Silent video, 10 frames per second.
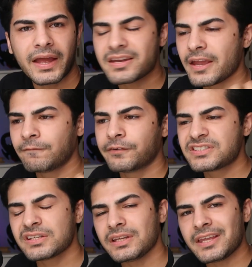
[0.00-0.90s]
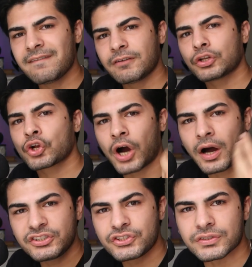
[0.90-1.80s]
And it wasn't even
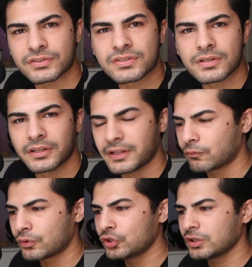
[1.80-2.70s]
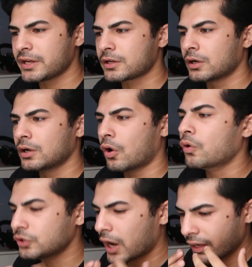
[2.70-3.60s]
conscious. They weren't like,
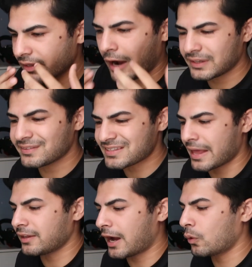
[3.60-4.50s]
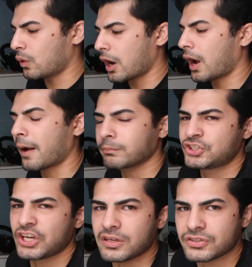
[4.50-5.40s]
oh, this and now I'm
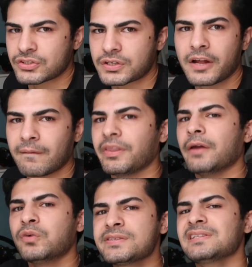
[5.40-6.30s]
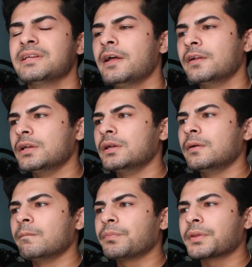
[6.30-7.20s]
changed. It wasn't.
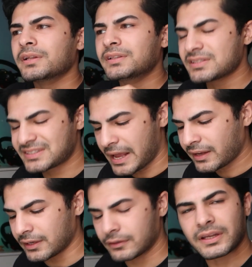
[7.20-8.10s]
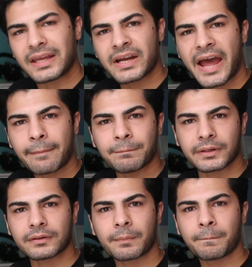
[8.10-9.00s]
The second it
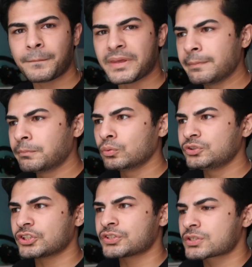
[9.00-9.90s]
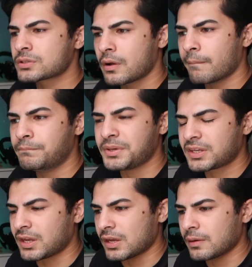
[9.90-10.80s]
happened, people just
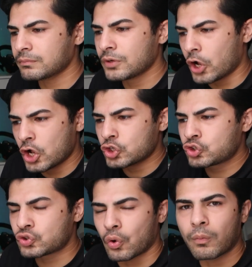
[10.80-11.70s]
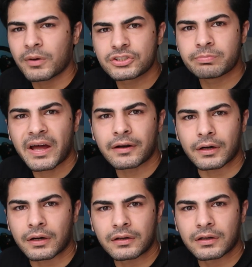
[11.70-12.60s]
became so much
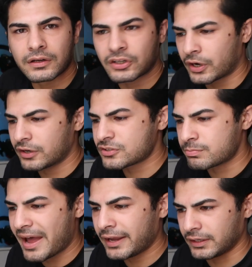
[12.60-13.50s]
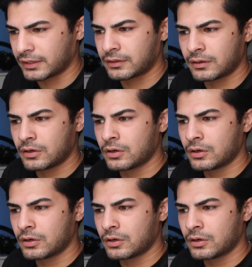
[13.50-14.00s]
better, charismatic,